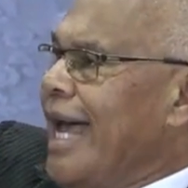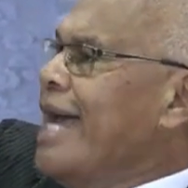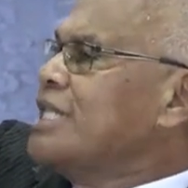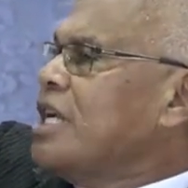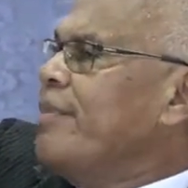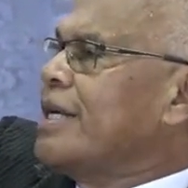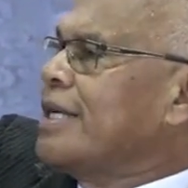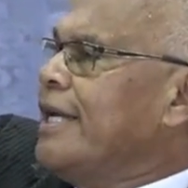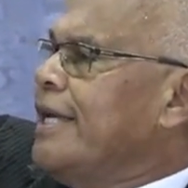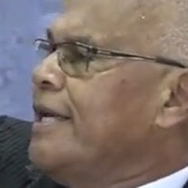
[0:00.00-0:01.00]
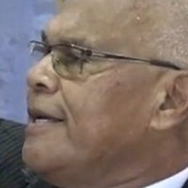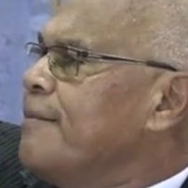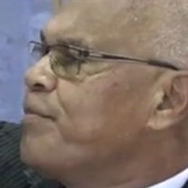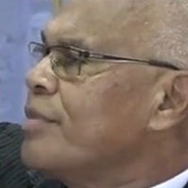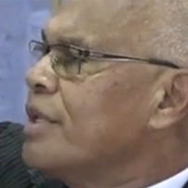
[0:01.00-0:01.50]
intimately,
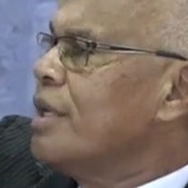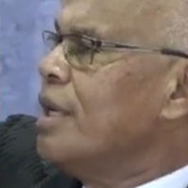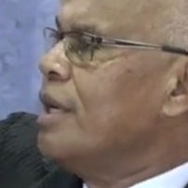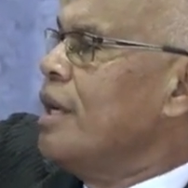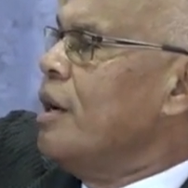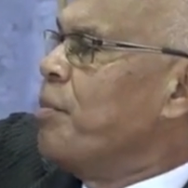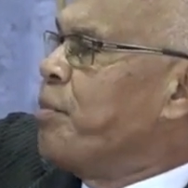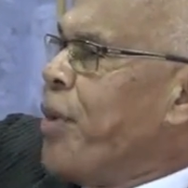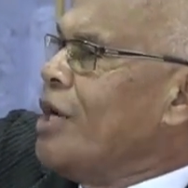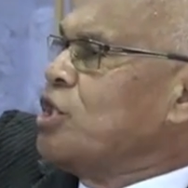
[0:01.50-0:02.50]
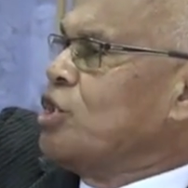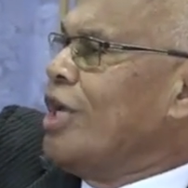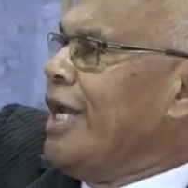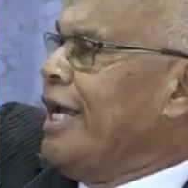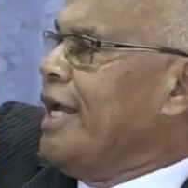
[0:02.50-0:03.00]

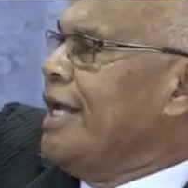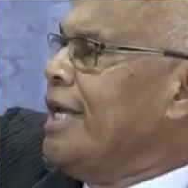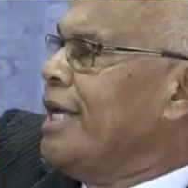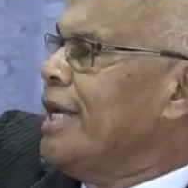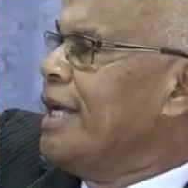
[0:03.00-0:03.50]
personally,